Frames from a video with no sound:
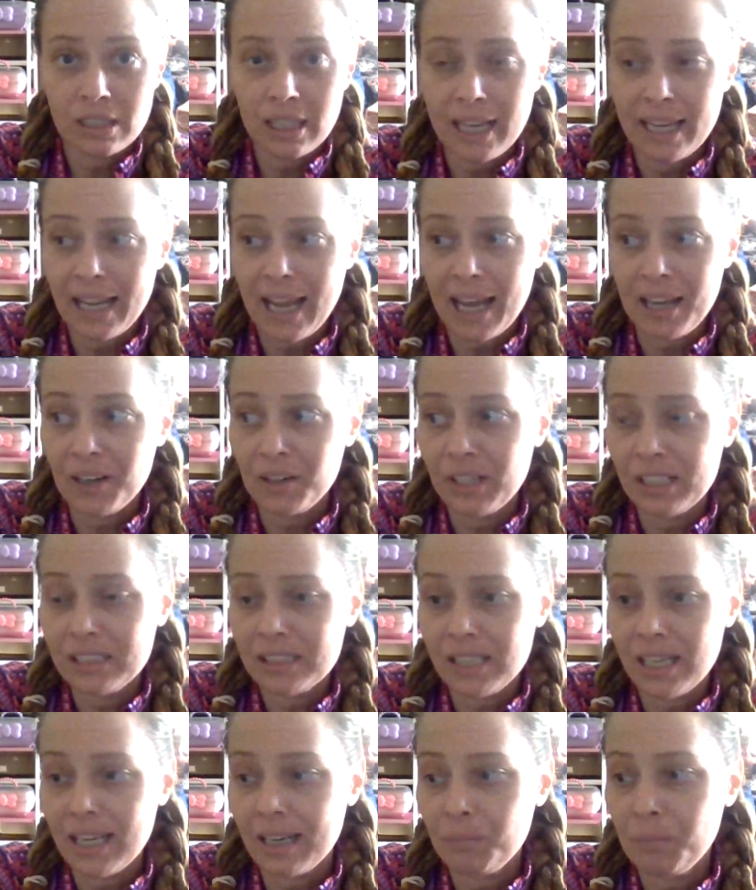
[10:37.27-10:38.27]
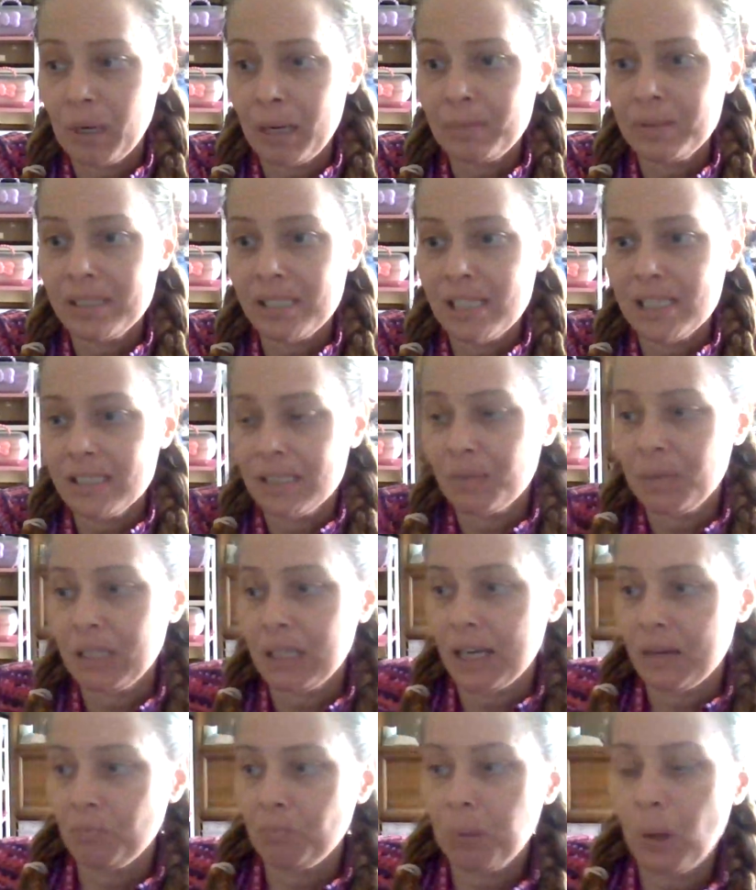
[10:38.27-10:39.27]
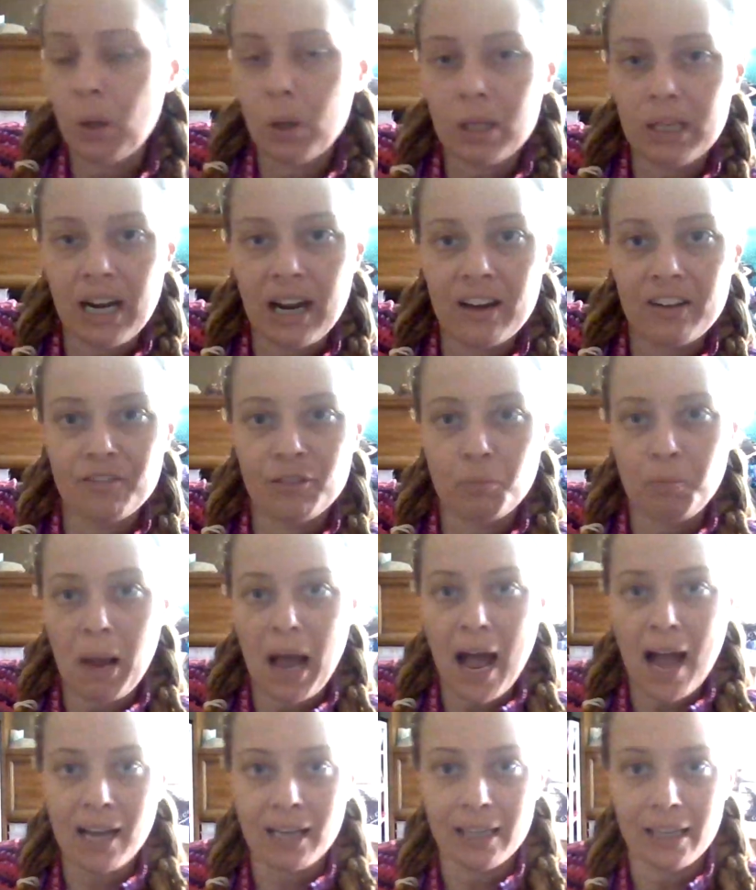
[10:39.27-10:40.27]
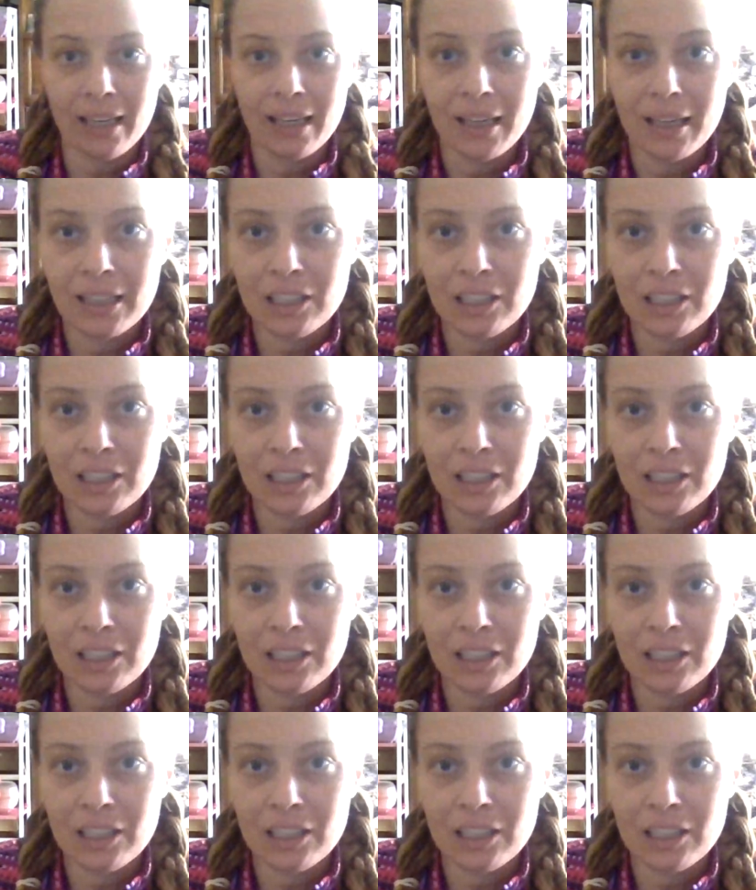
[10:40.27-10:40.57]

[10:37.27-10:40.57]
Like I don't. It's like, but I'm seeing somebody like pull it out of the pocket.